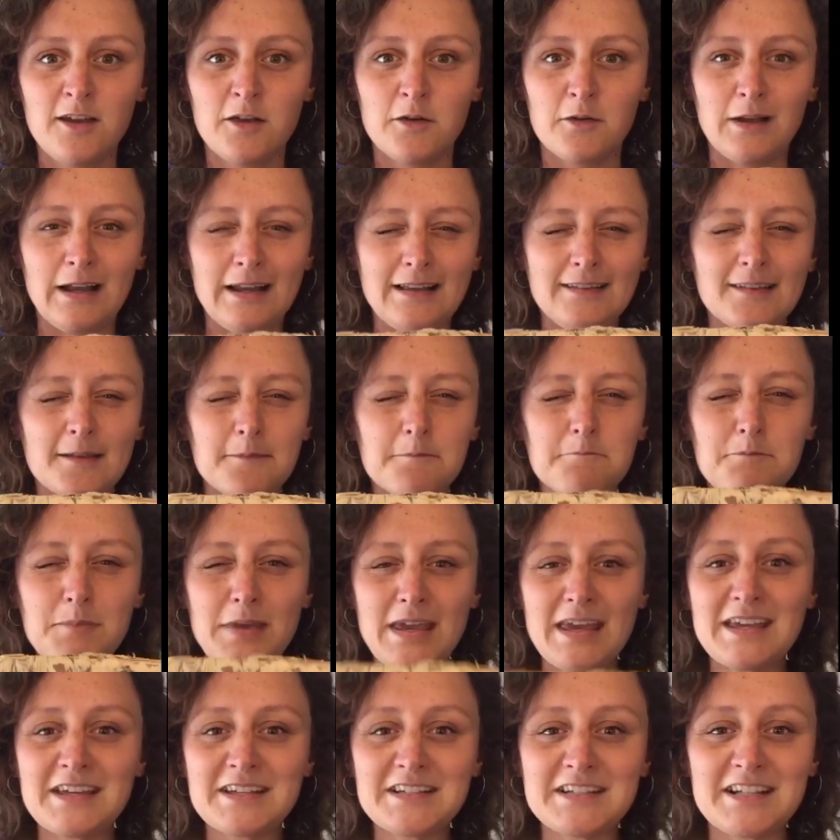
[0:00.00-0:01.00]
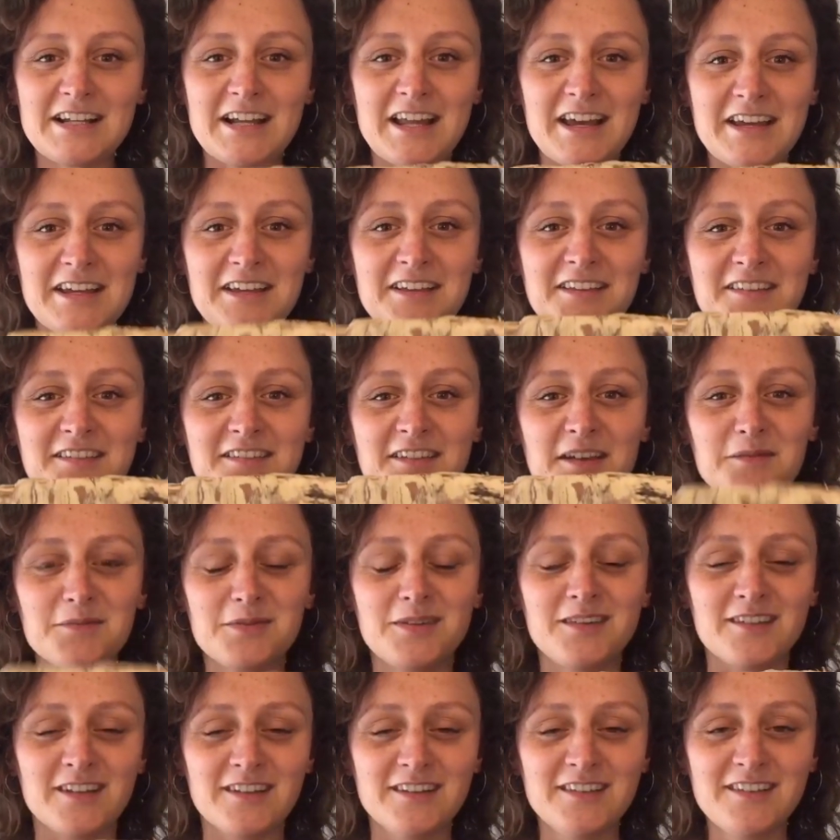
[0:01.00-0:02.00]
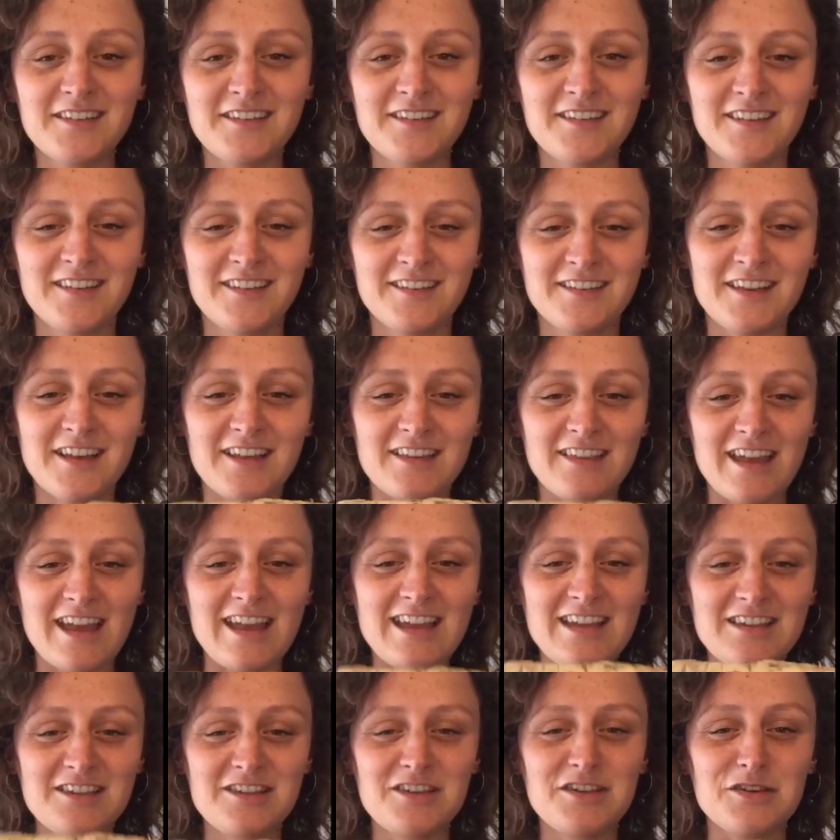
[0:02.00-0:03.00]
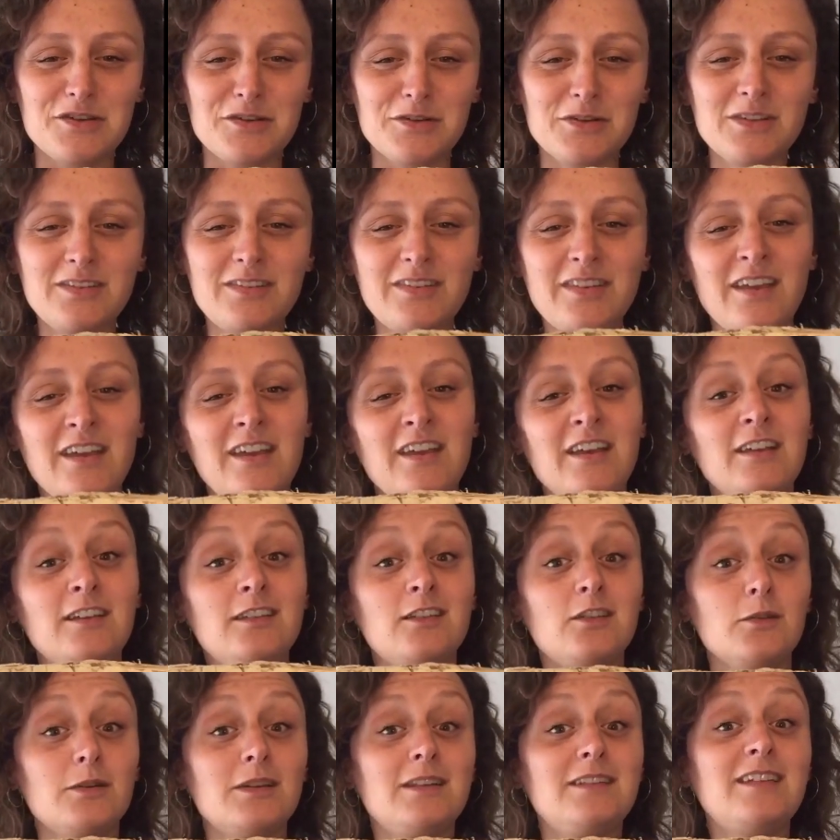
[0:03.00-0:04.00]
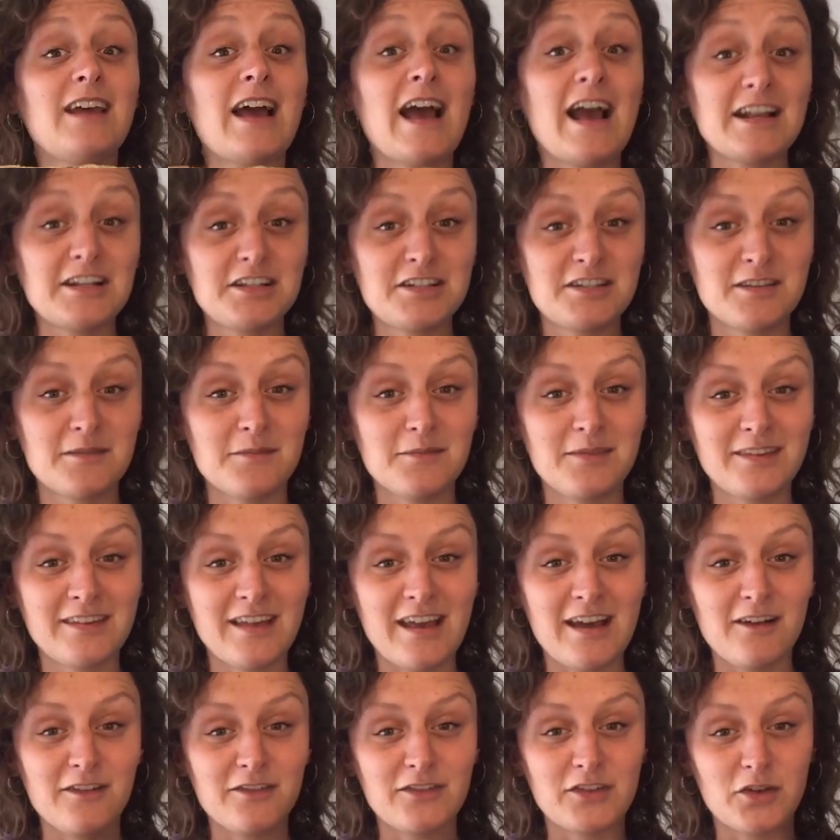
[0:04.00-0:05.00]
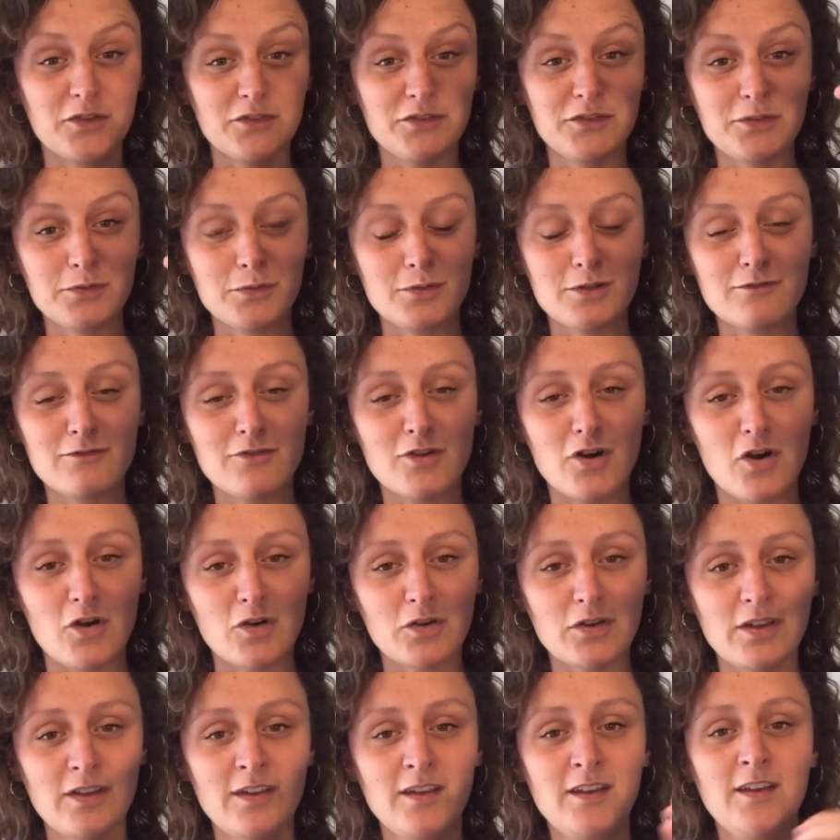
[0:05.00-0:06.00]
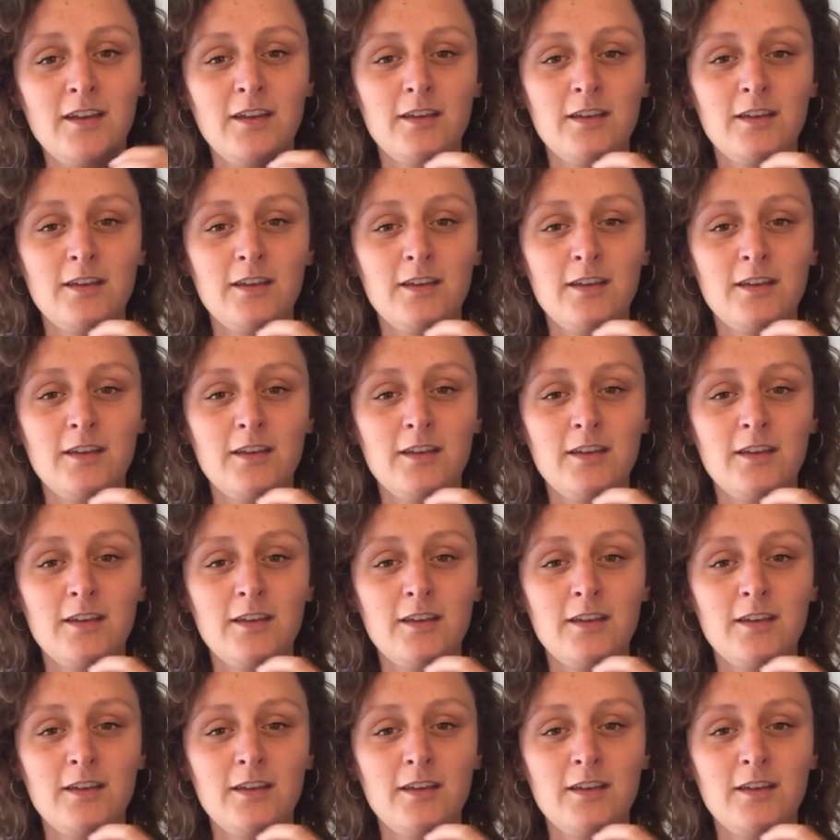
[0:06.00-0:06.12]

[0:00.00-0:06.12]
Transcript: Well, it's a beard-like substance that they use to attach themselves onto a rock.